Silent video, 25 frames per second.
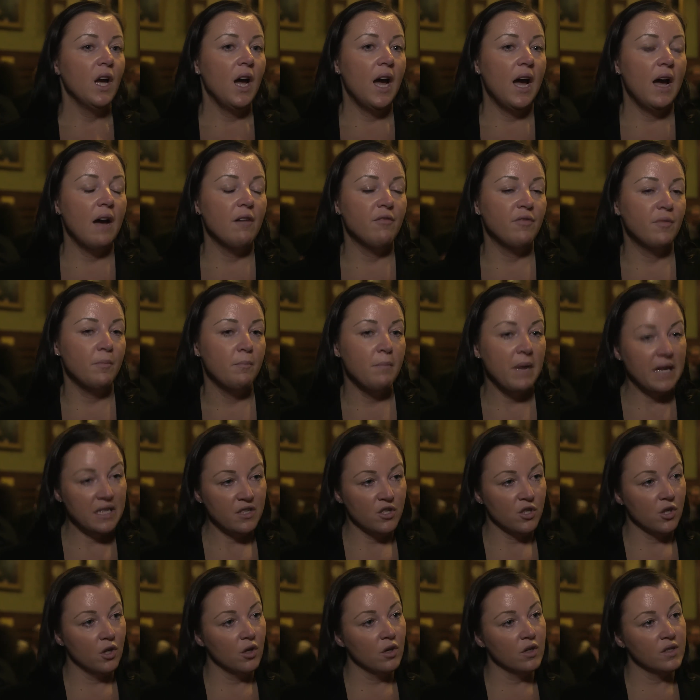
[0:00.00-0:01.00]
have
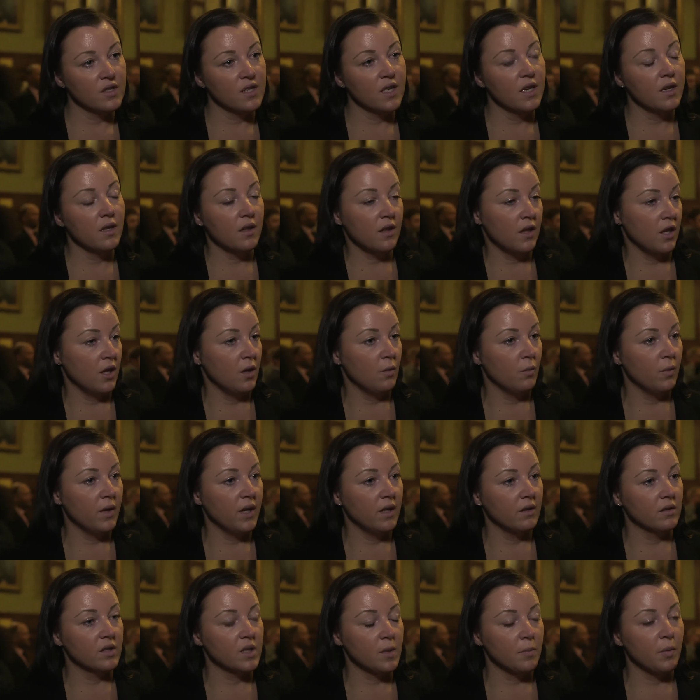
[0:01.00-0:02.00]
mentors that
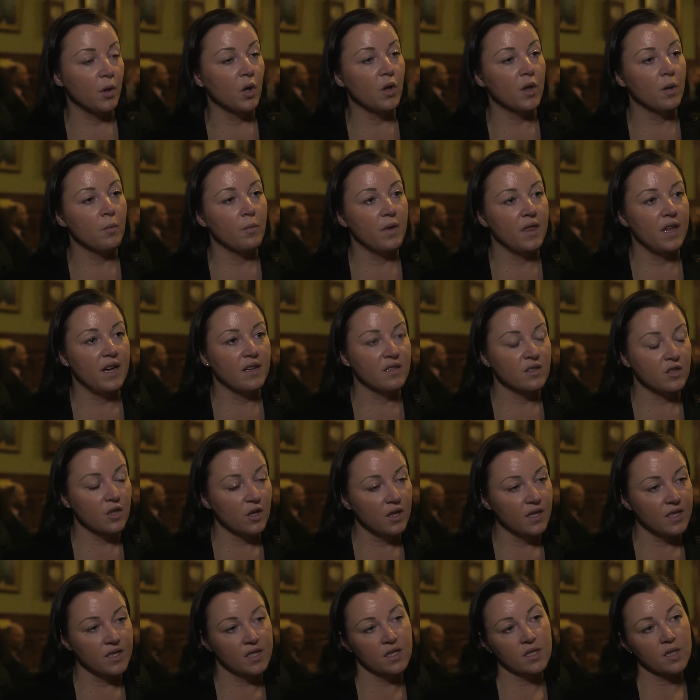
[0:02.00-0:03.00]
will support them with their
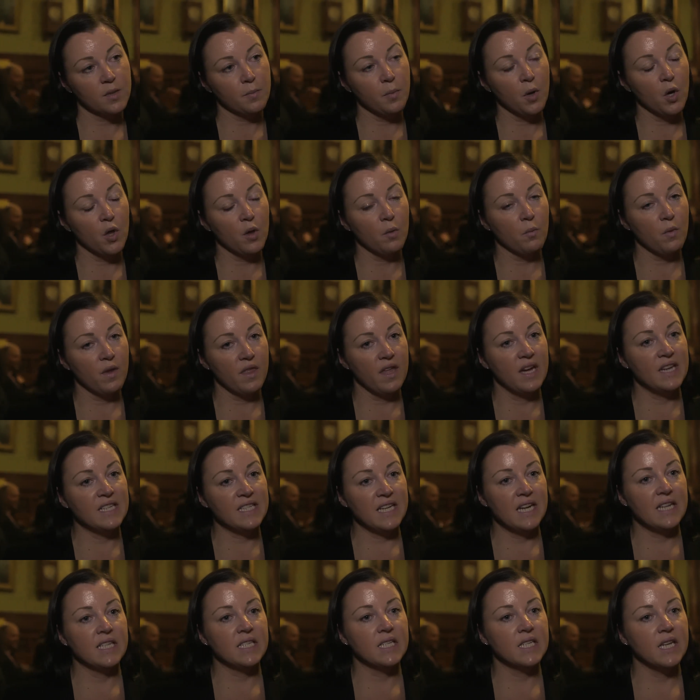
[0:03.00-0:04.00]
studies and support them with their
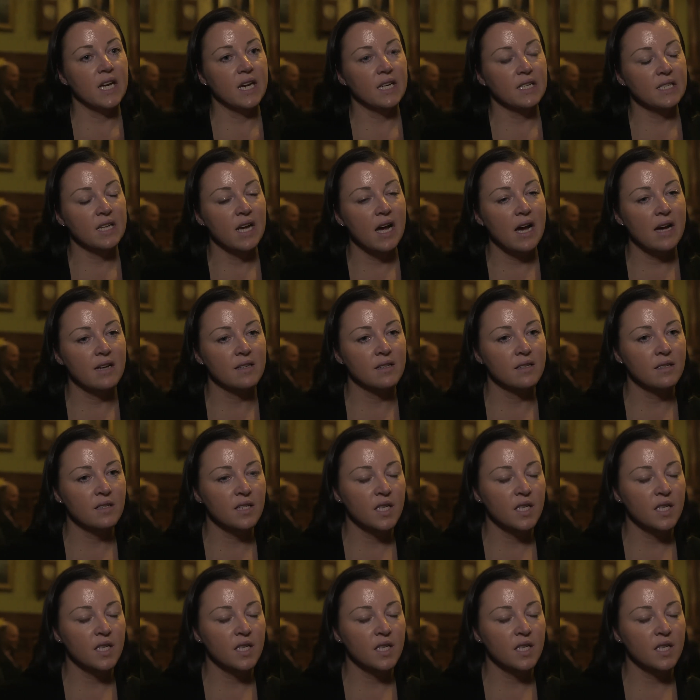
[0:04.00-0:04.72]
day-to-day tasks.